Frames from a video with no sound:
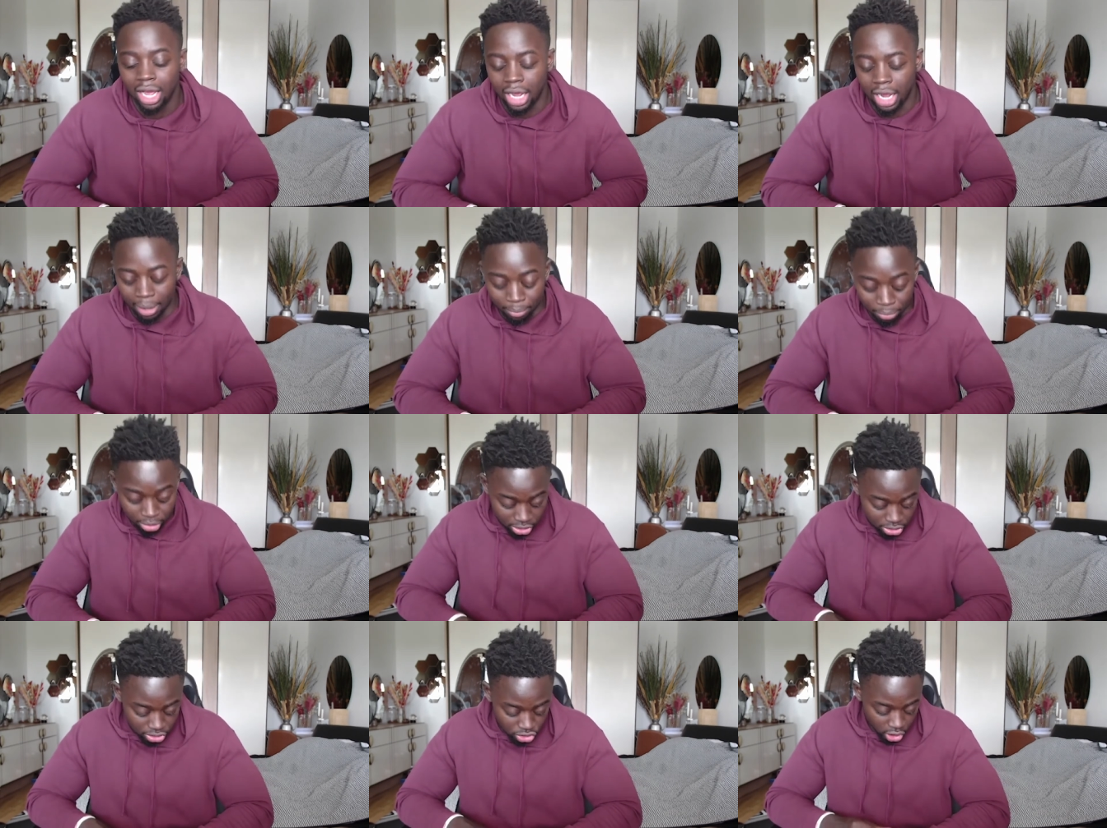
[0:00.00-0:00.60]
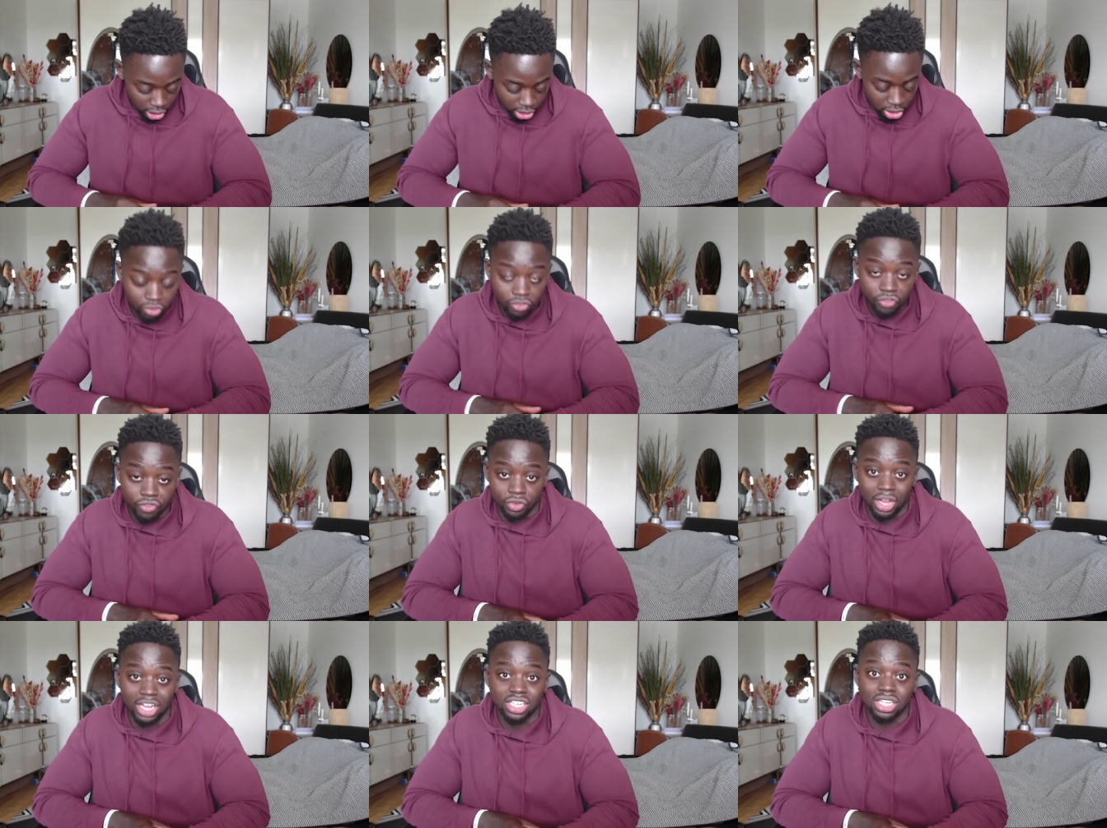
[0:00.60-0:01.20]
I'm going to start
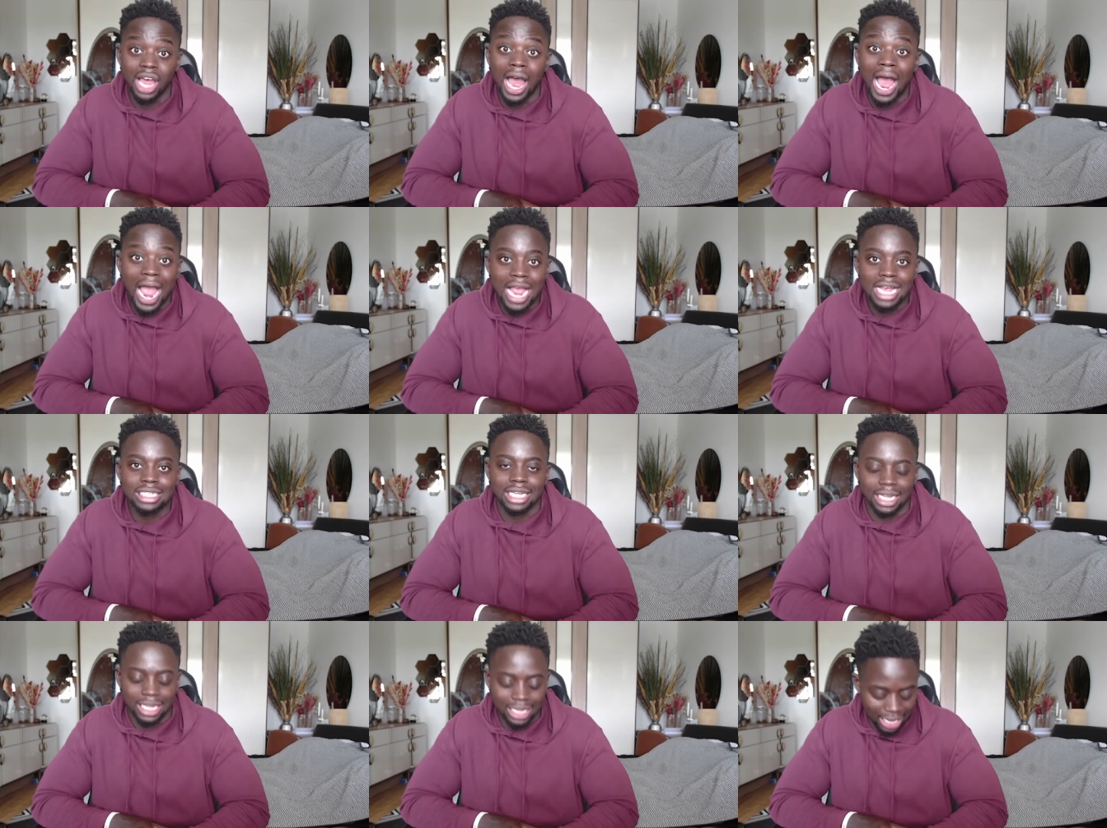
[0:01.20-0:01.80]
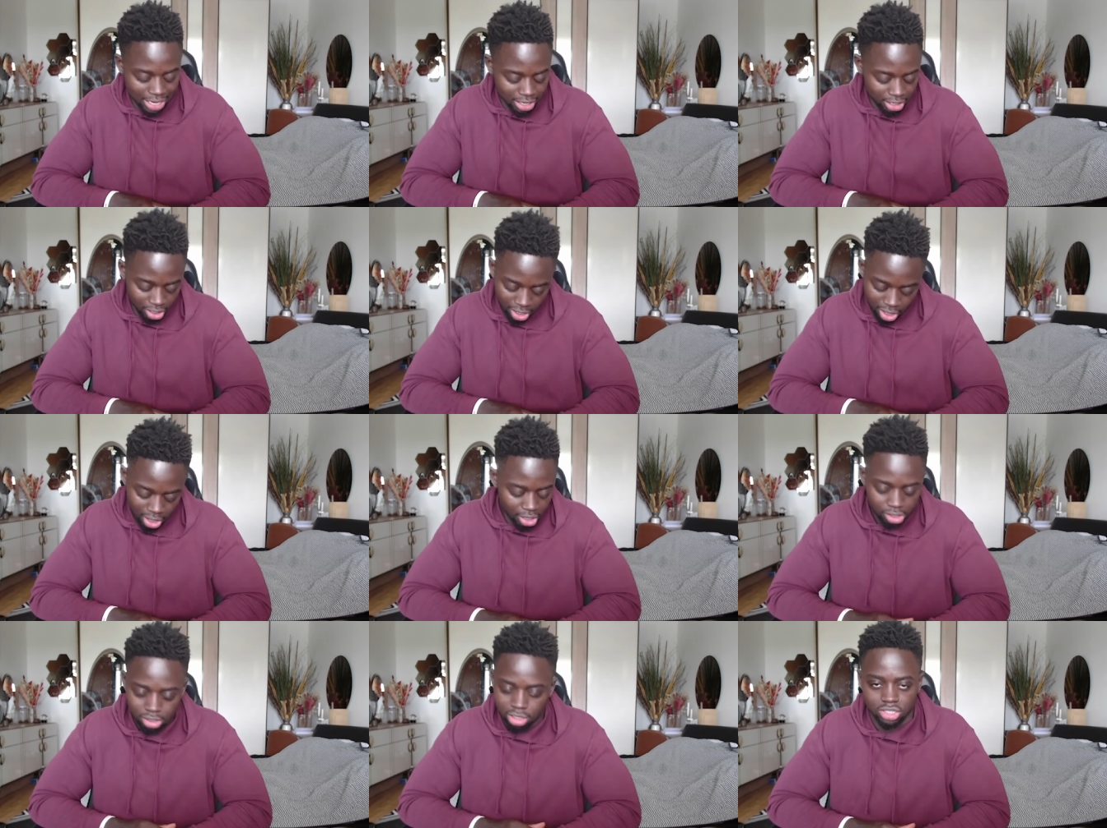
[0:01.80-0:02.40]
off as high as I can
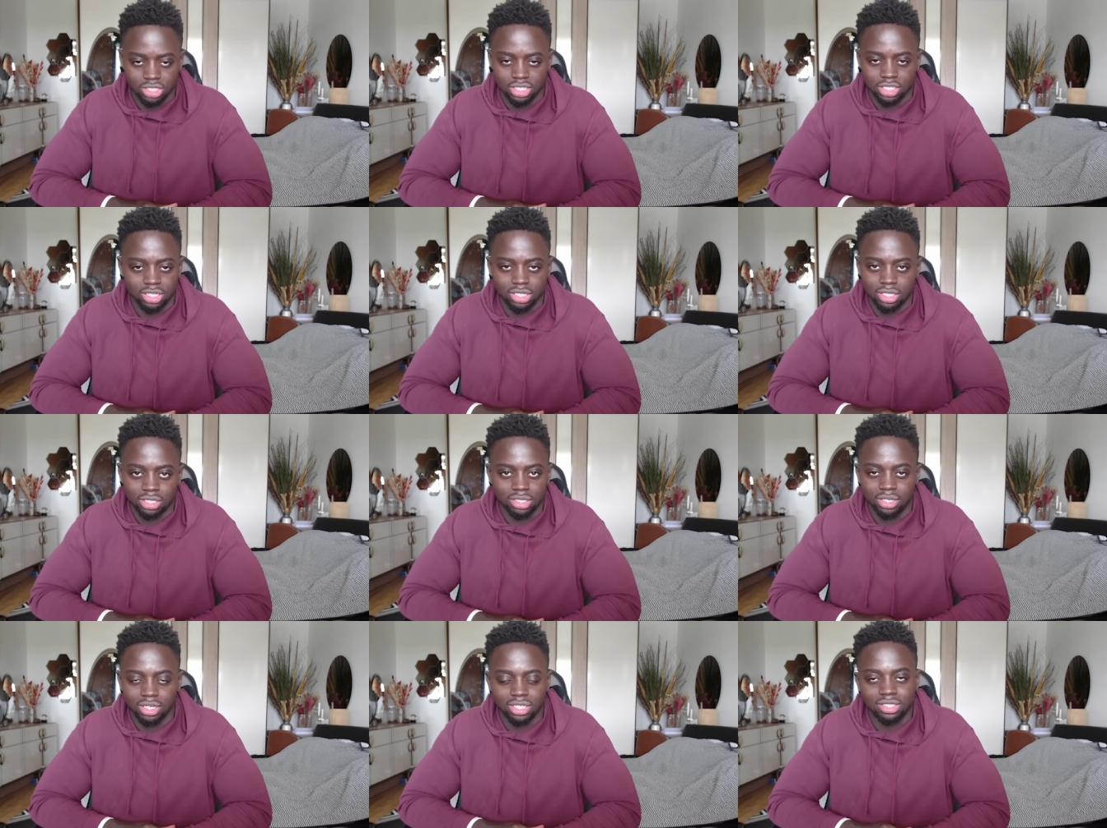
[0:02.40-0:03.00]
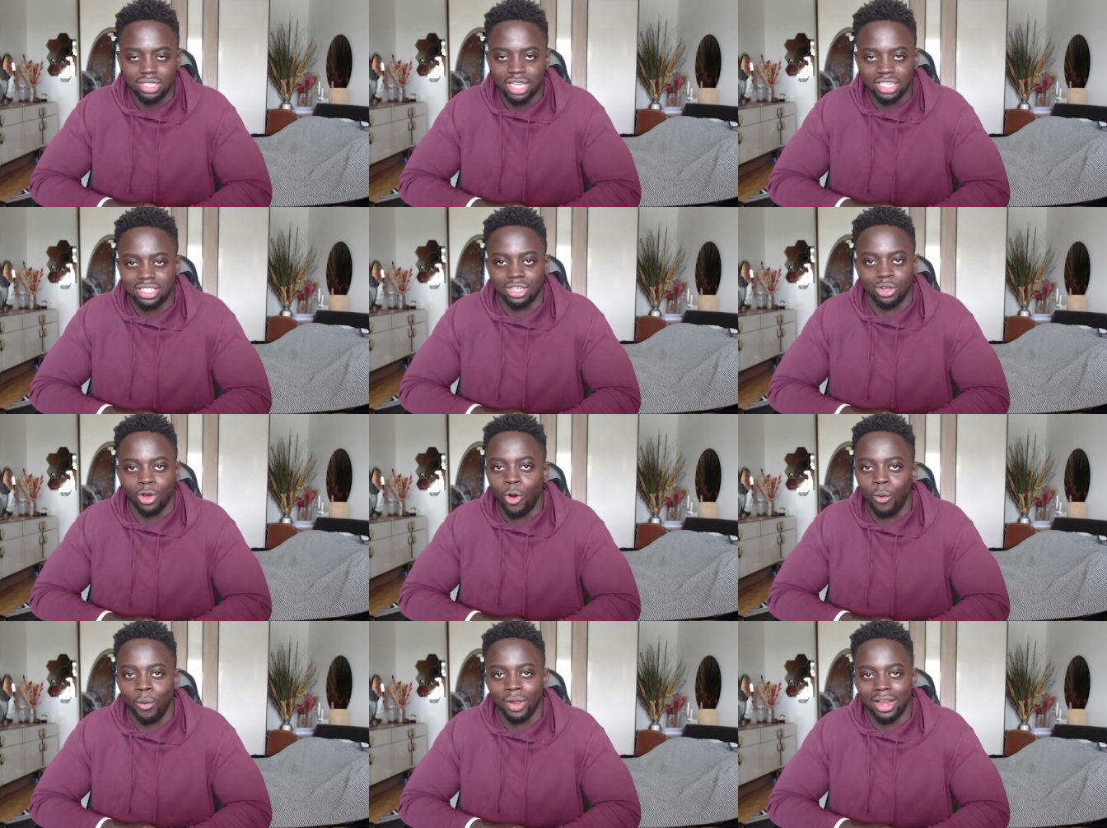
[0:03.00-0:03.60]
because it, that's, that's the
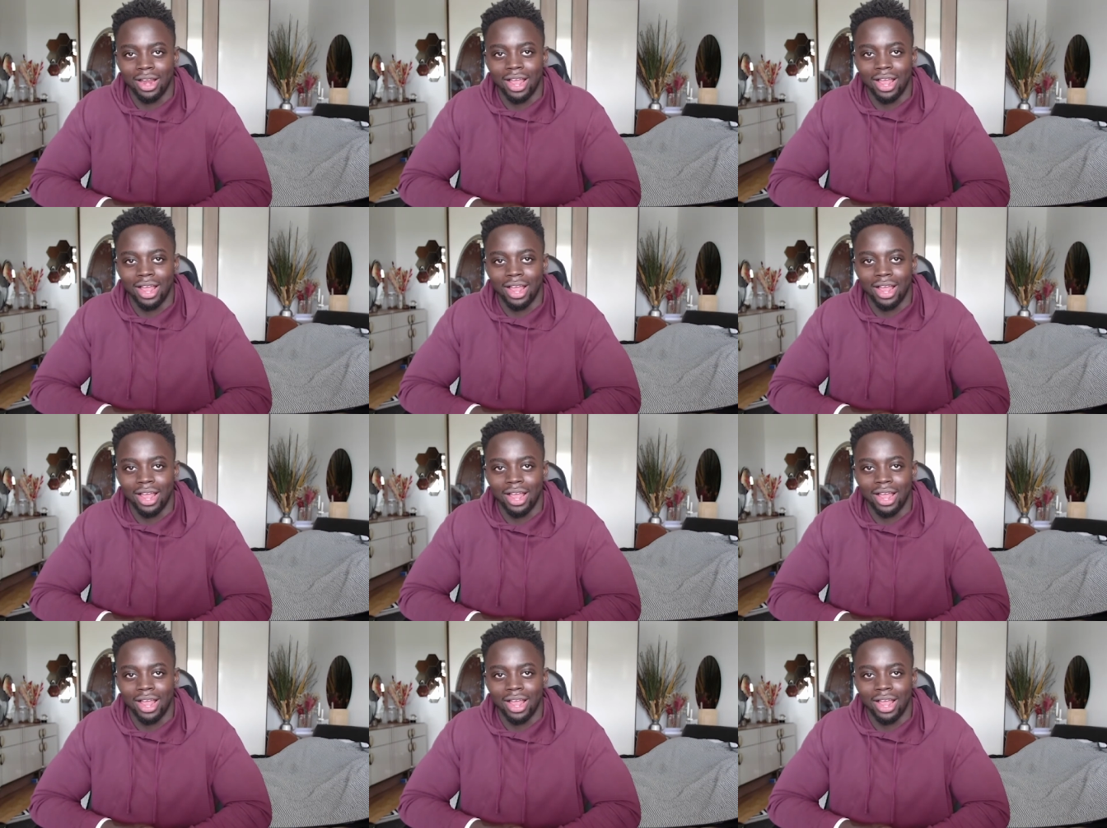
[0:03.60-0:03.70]
goal.